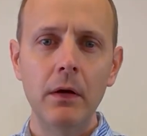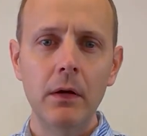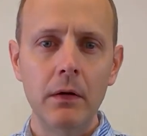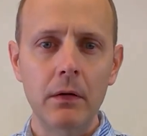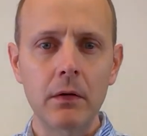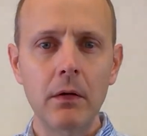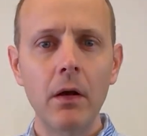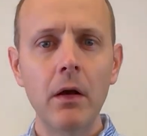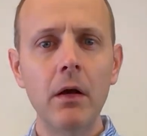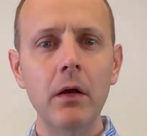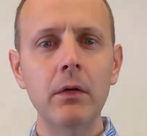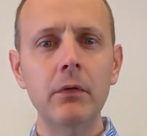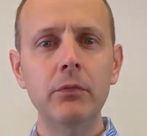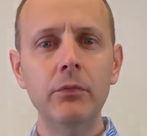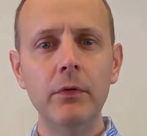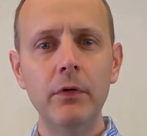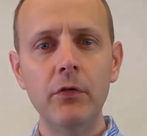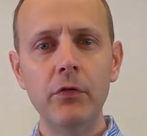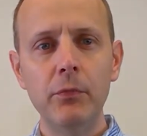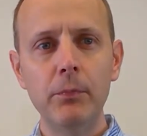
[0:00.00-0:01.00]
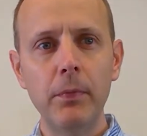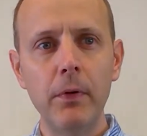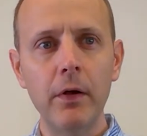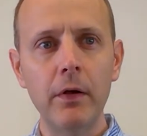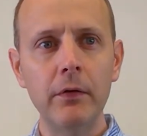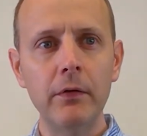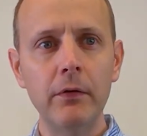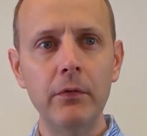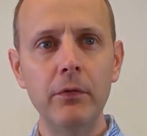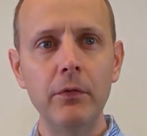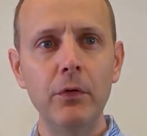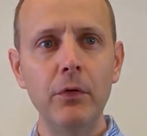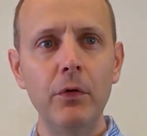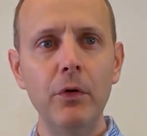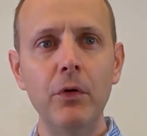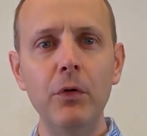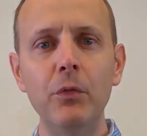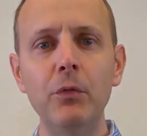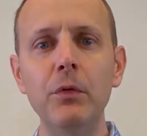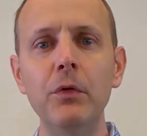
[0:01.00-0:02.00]
And God responded
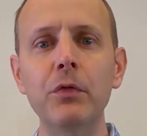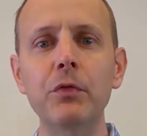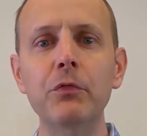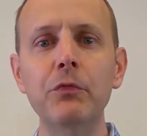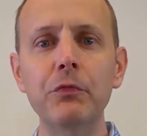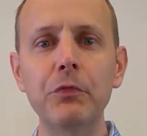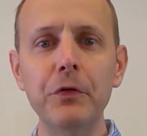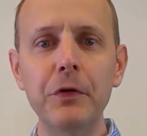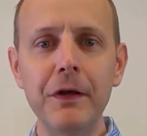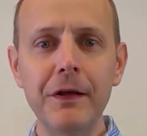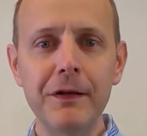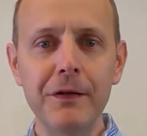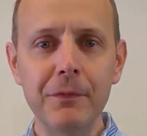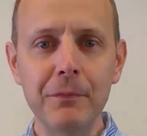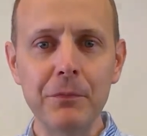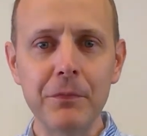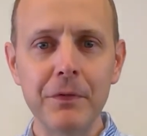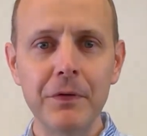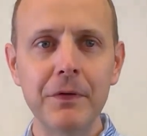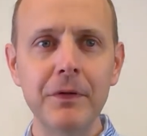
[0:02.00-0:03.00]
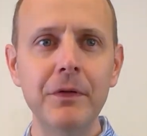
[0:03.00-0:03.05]
with freedom,